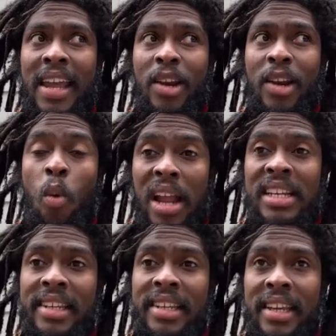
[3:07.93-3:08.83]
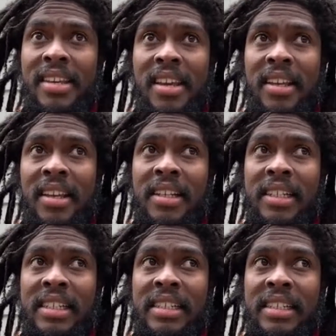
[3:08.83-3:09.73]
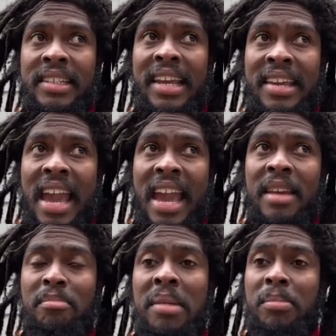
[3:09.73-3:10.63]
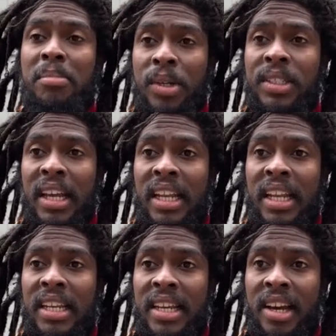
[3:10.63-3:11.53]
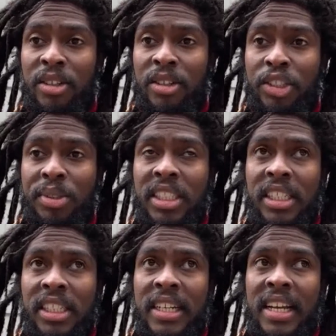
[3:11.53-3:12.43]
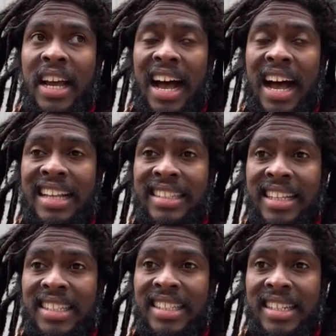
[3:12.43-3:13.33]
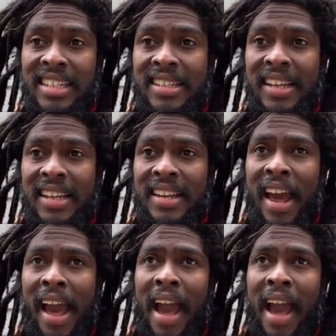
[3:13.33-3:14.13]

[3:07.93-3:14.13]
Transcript: in one day, the gang members in the country assassinated